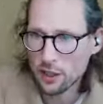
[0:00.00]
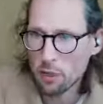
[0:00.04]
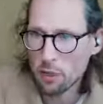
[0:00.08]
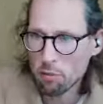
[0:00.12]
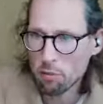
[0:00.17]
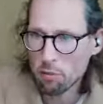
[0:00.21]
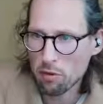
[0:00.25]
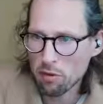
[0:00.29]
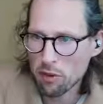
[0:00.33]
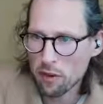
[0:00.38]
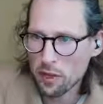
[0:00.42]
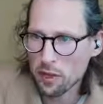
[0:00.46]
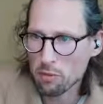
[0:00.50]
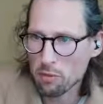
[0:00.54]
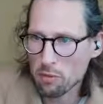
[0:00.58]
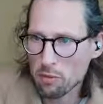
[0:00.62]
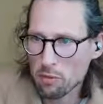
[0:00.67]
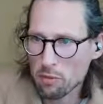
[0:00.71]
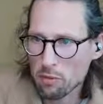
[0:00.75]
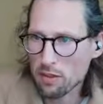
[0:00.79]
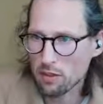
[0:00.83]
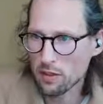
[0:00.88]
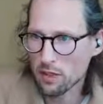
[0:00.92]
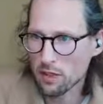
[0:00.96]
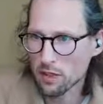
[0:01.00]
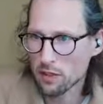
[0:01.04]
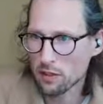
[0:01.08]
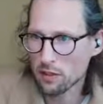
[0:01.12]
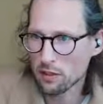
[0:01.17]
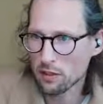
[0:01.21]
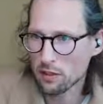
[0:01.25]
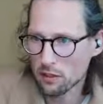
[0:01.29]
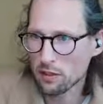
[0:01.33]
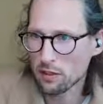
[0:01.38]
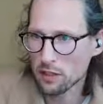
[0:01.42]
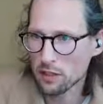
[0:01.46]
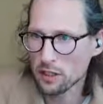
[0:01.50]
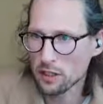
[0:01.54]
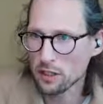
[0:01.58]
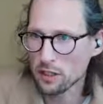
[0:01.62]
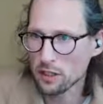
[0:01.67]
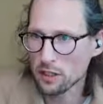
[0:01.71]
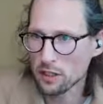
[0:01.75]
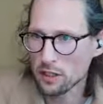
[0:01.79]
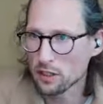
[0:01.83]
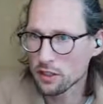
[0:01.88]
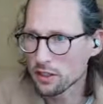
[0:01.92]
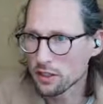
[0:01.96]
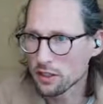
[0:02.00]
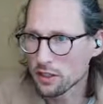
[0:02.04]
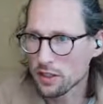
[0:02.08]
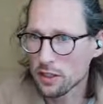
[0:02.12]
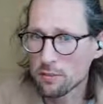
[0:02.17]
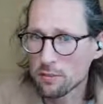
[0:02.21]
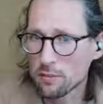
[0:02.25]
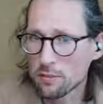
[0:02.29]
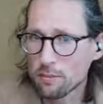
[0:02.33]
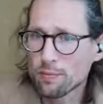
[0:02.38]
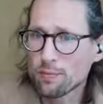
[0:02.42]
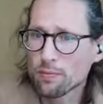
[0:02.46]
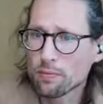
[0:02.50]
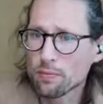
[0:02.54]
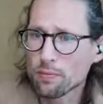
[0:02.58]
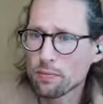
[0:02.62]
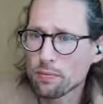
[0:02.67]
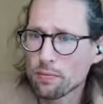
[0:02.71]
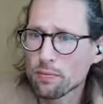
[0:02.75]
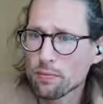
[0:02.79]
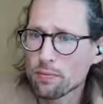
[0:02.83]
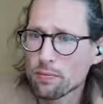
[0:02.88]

a copywriter pivoting into conversation design.